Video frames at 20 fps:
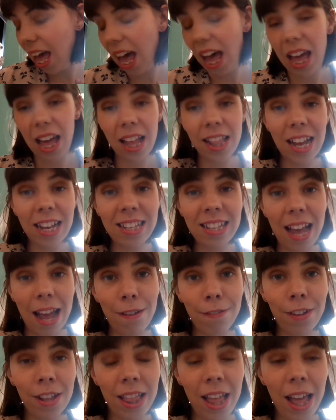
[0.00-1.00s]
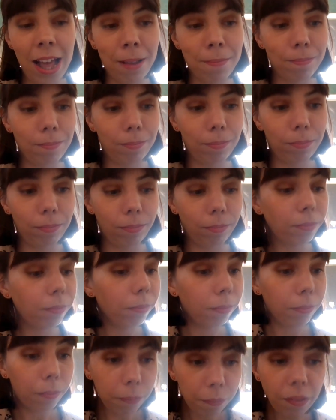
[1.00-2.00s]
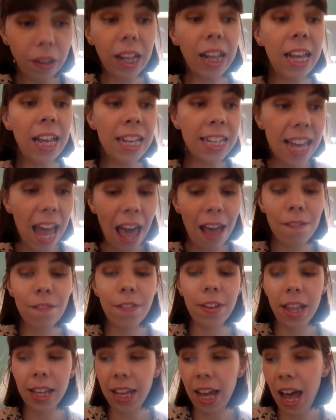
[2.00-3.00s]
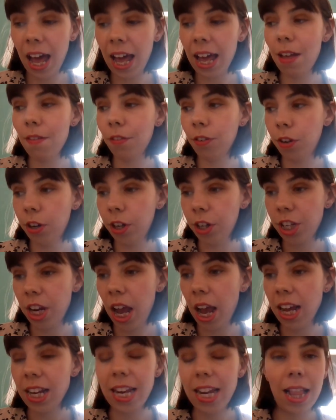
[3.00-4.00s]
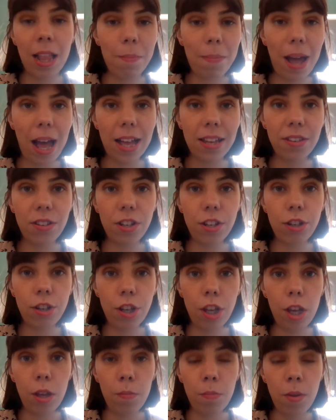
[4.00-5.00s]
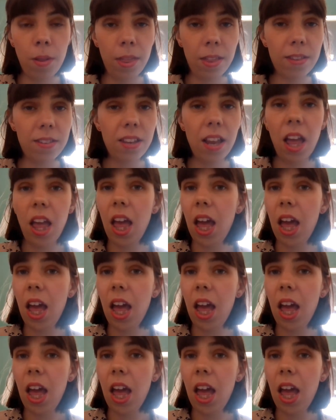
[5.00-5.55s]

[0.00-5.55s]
And that is everything. That is everything that I have crocheted in the past 2 months.